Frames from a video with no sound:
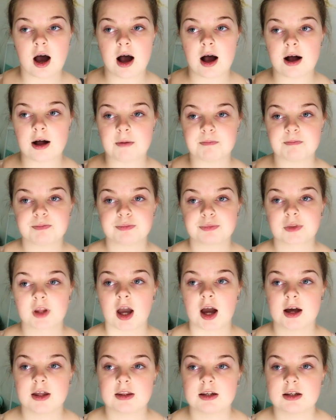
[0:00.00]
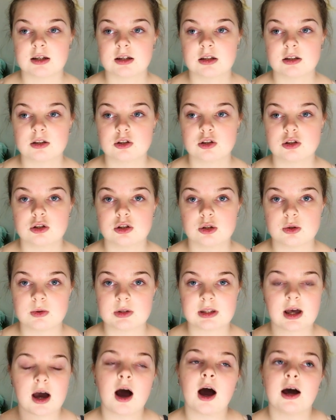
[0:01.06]
I think
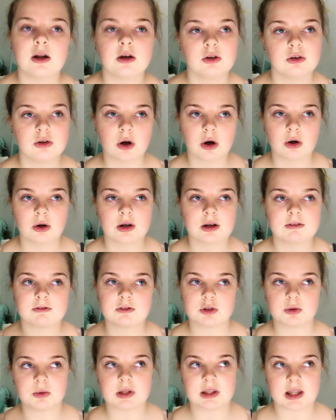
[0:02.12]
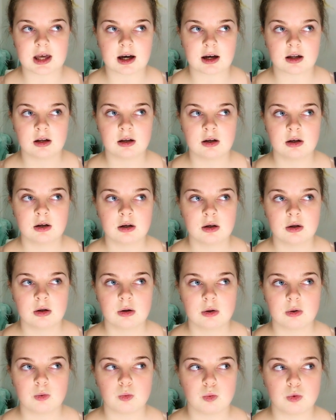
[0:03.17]
doing that, I don't know if doing that
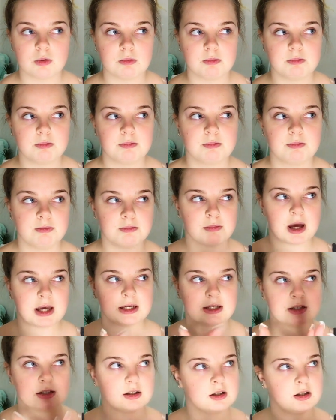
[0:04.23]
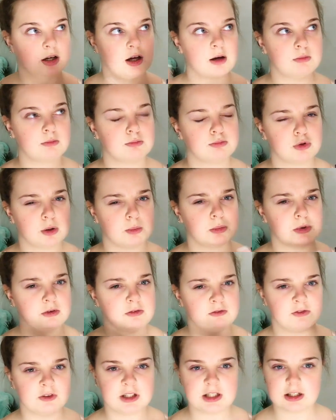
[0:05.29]
would make a
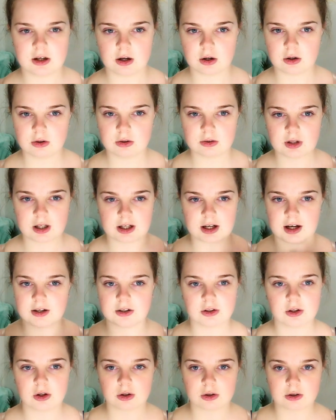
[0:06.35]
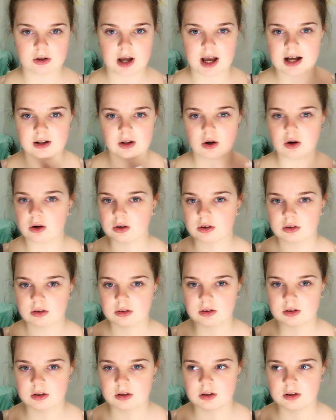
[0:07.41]
proper video. Like, I don't know how long
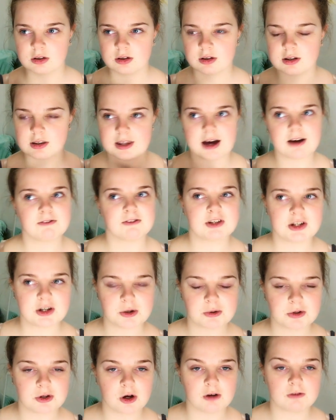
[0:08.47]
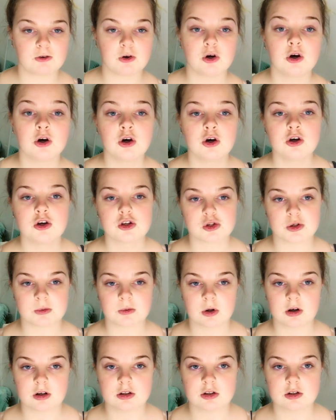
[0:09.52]
that video would go for, so
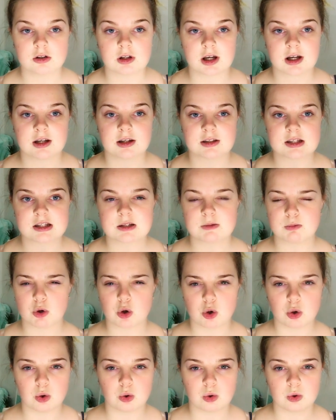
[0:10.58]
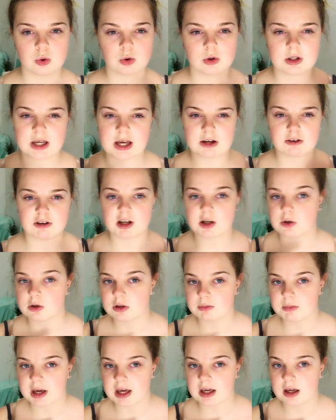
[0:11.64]
I'm gonna do like a small get ready
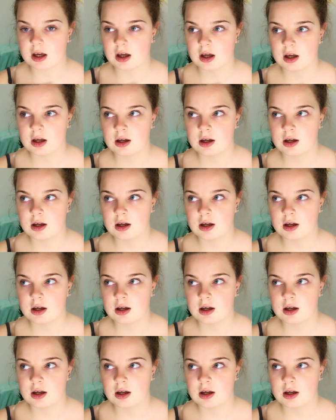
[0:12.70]
with me